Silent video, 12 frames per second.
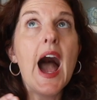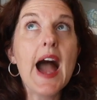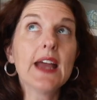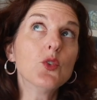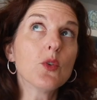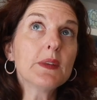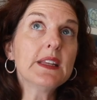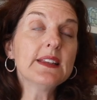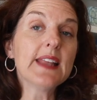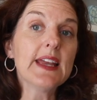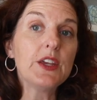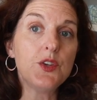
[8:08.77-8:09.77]
I normally
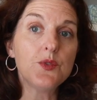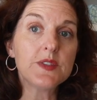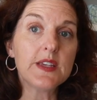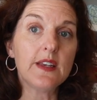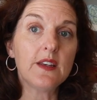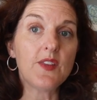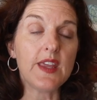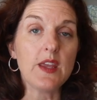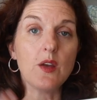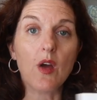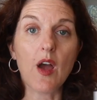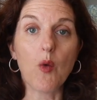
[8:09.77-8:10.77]
like using
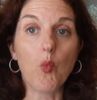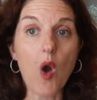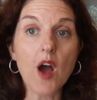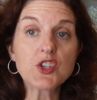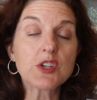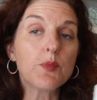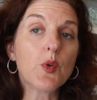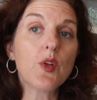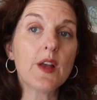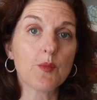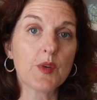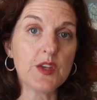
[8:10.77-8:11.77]
the washable
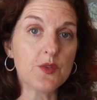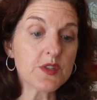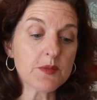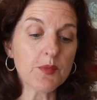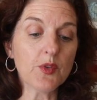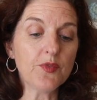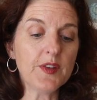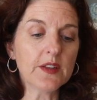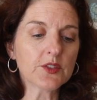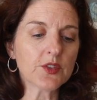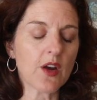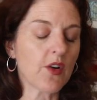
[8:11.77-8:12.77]
and reusable
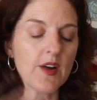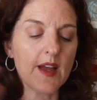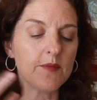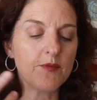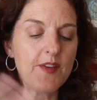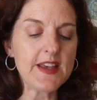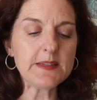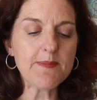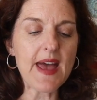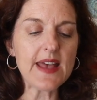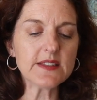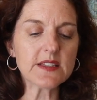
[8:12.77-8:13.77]
filter or face
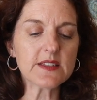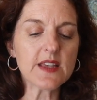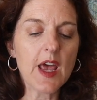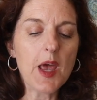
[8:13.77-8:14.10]
masks.